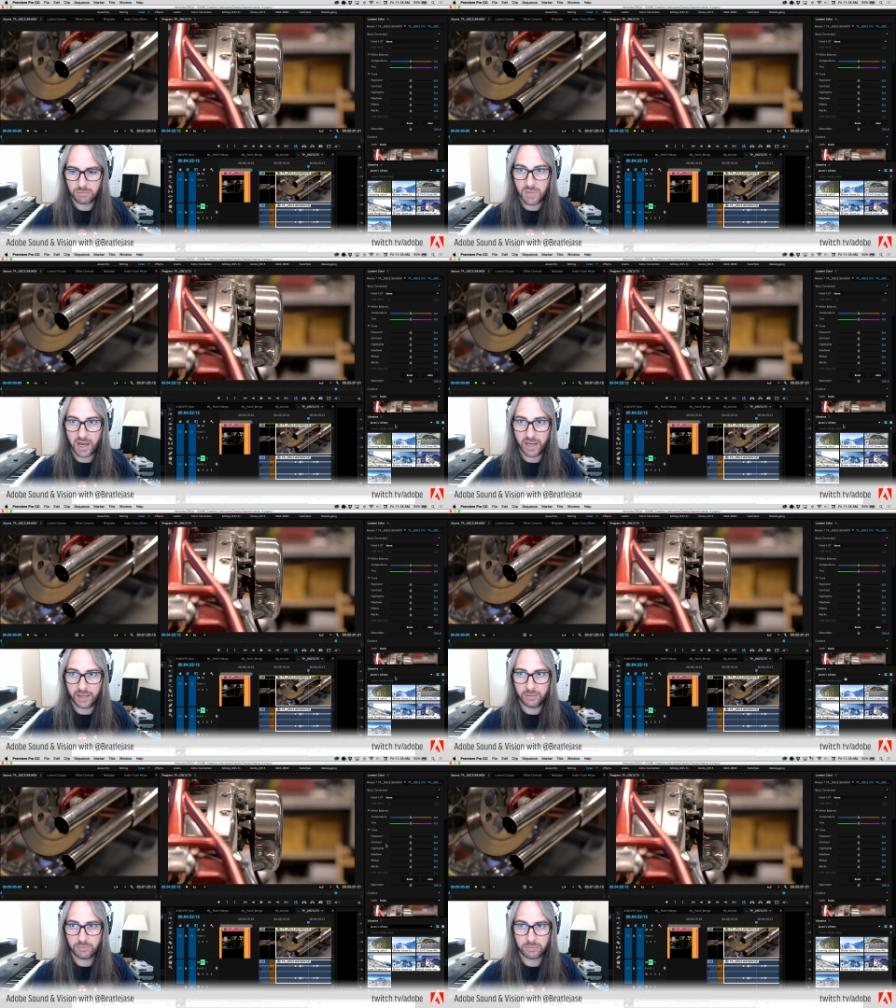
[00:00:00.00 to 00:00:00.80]

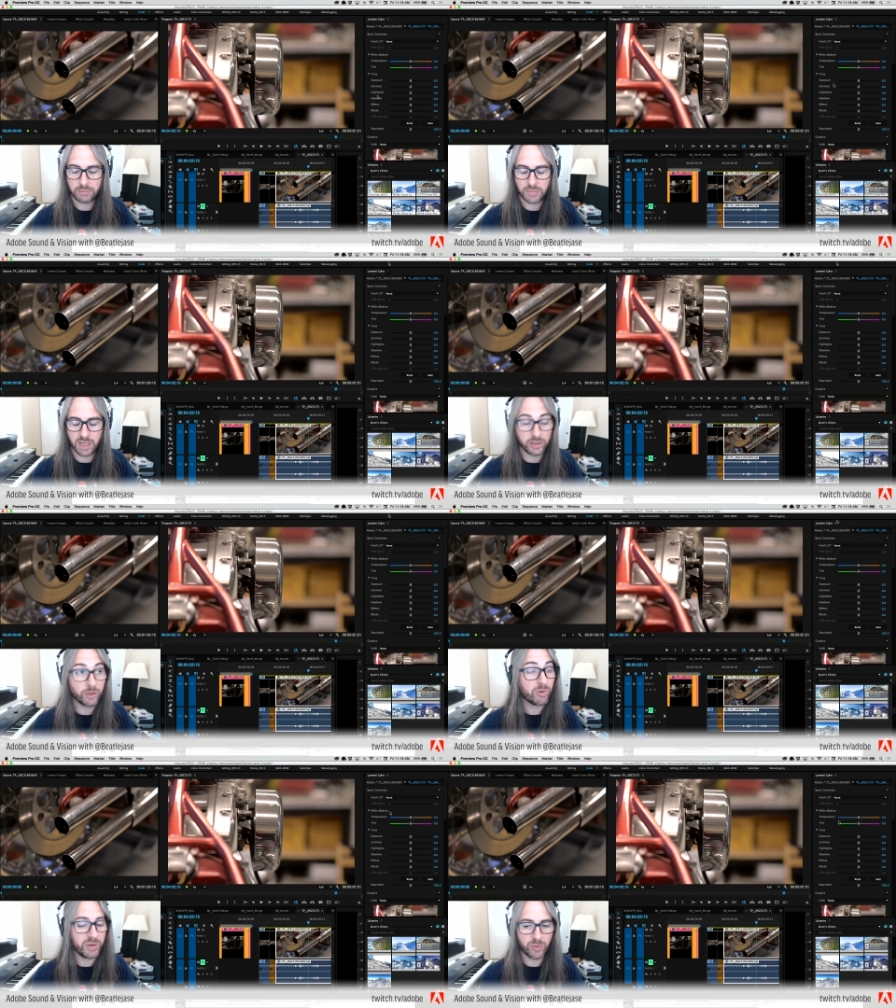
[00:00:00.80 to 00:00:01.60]
to
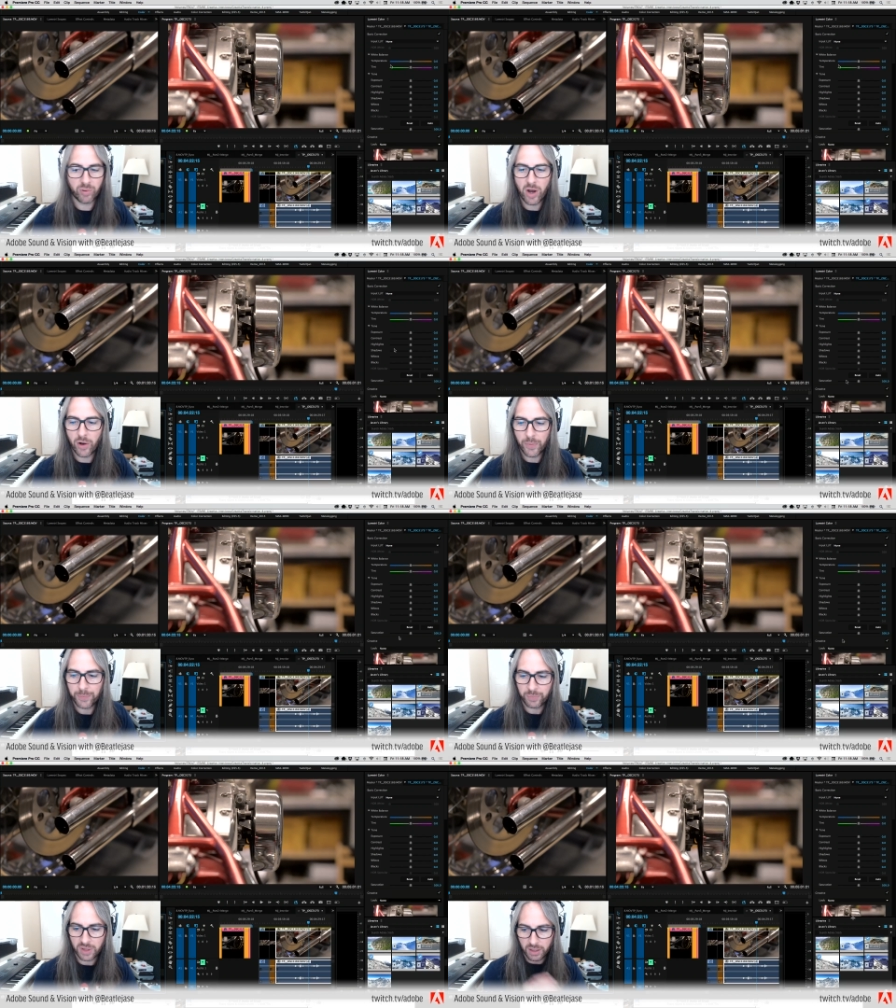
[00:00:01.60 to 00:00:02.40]
Premiere Pro.
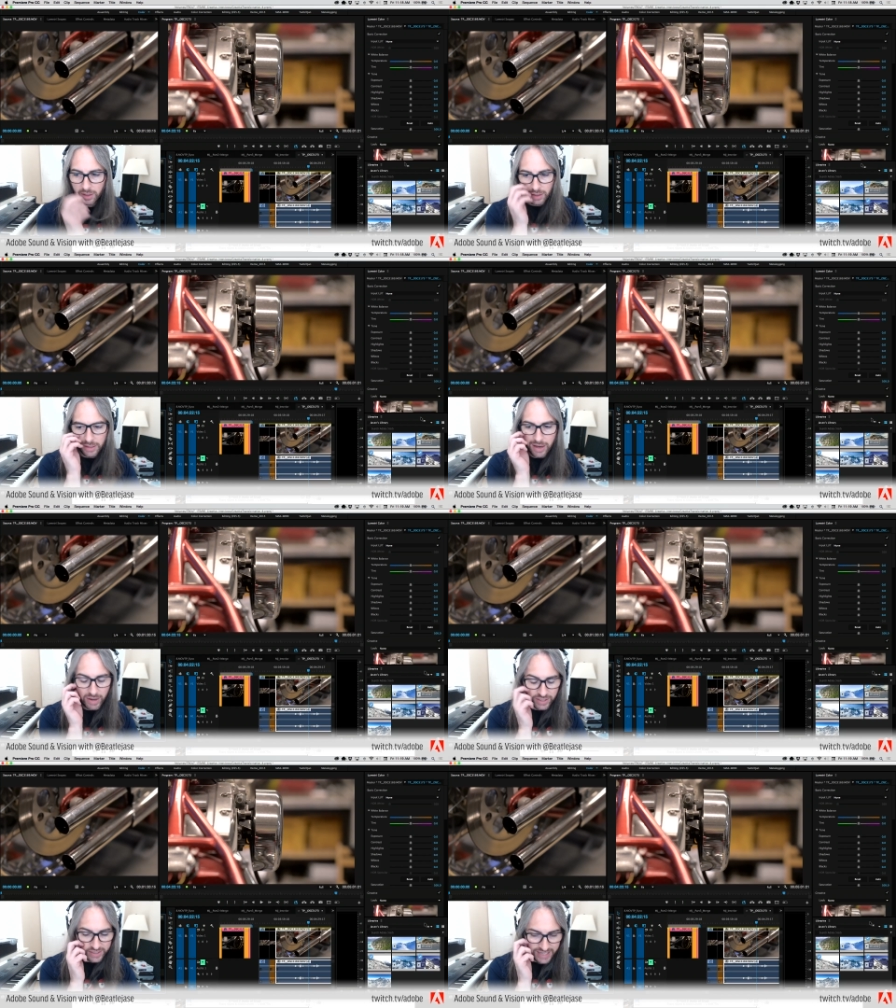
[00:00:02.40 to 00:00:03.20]
Now
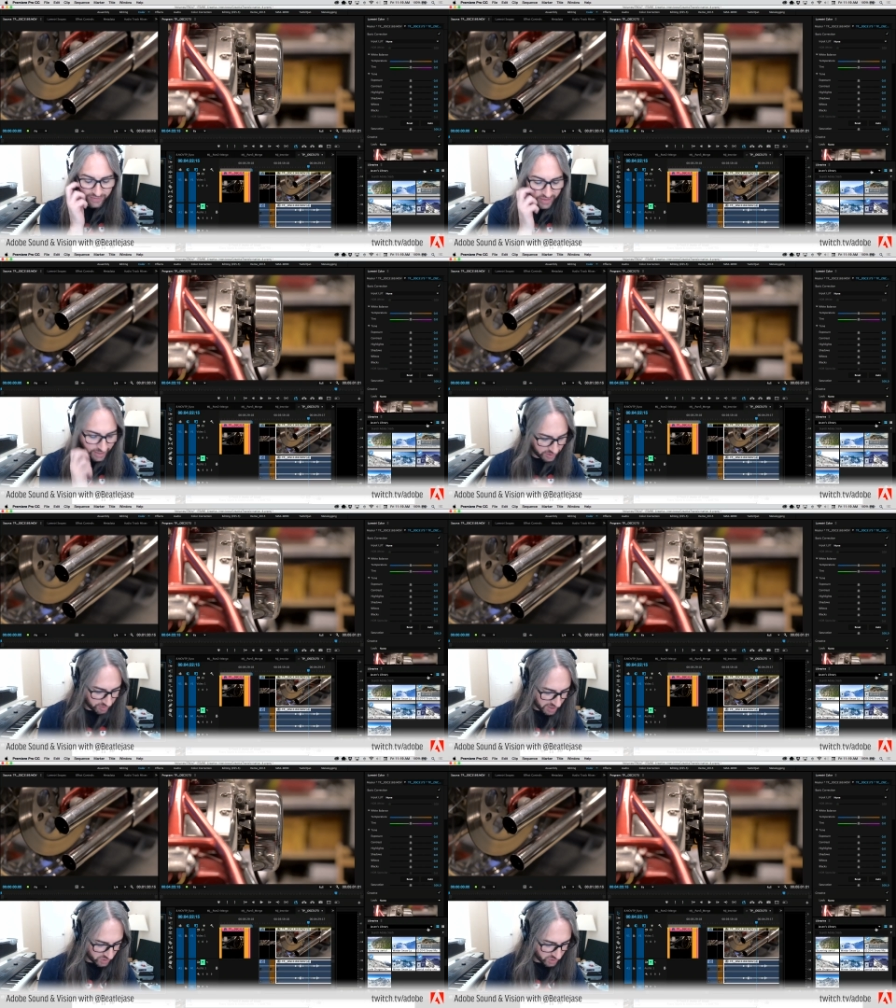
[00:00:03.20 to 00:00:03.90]
I just saved that to my